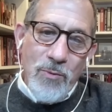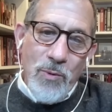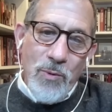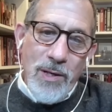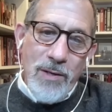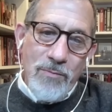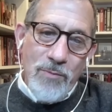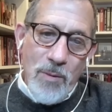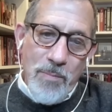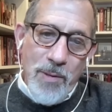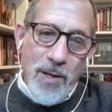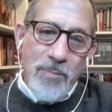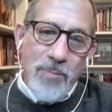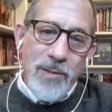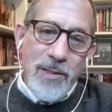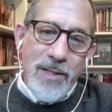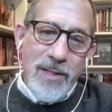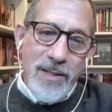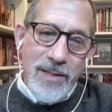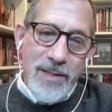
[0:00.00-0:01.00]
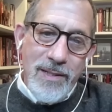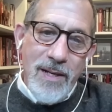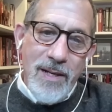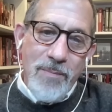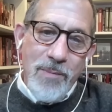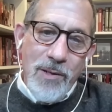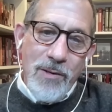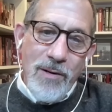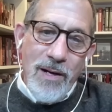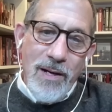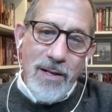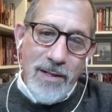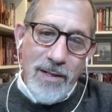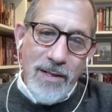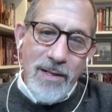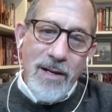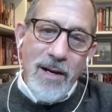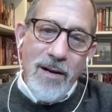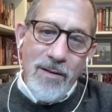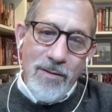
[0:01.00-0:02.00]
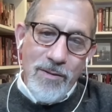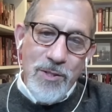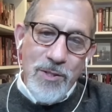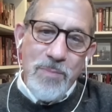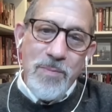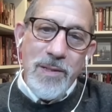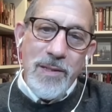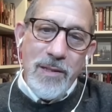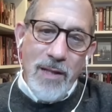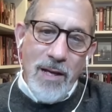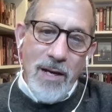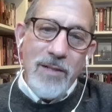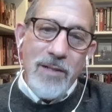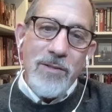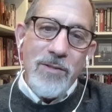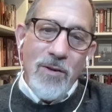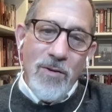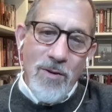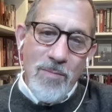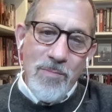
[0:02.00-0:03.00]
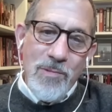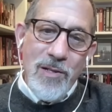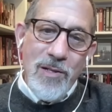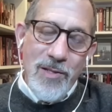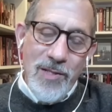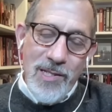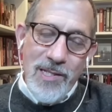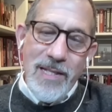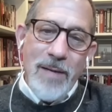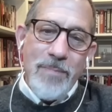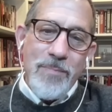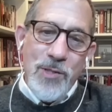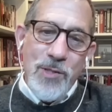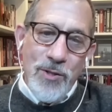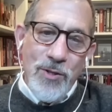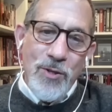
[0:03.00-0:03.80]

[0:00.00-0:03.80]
when Republican and Democratic congressmen locked arms on the steps of the